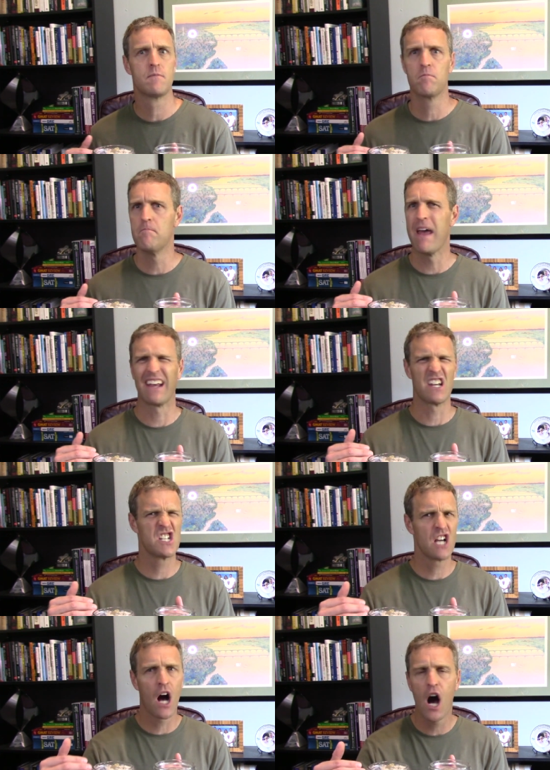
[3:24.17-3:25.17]
make a
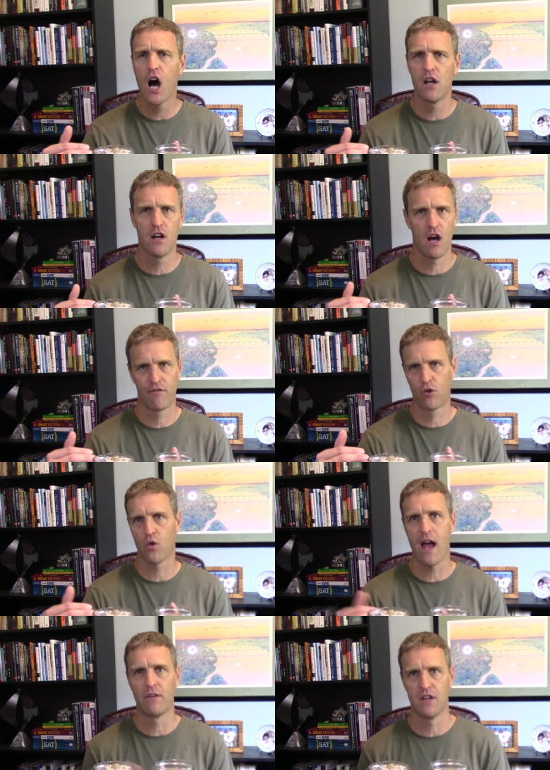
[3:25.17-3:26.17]
ton of
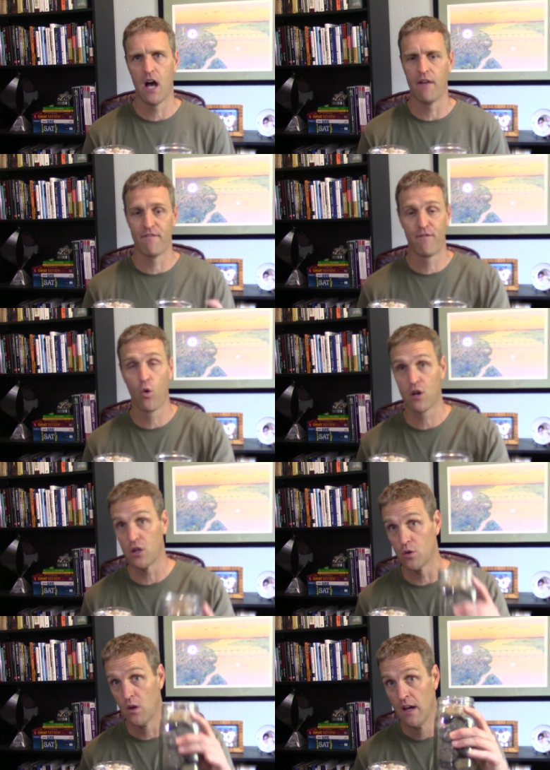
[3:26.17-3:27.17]
ground up for
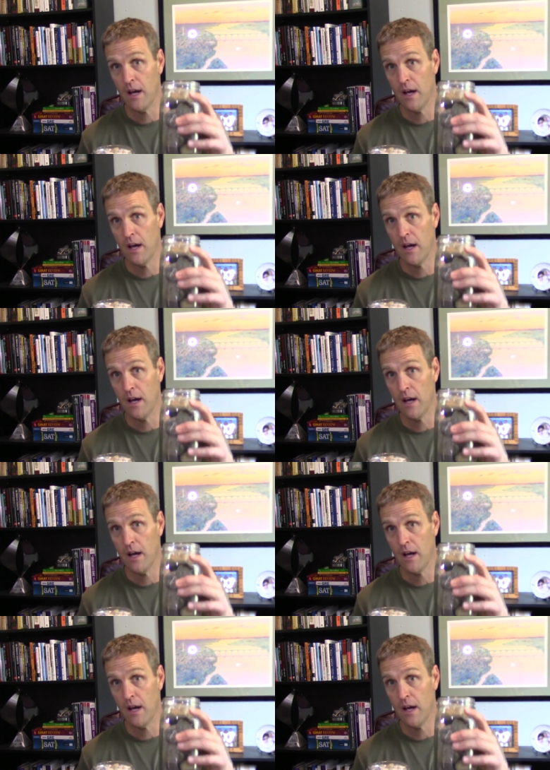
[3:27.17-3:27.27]
you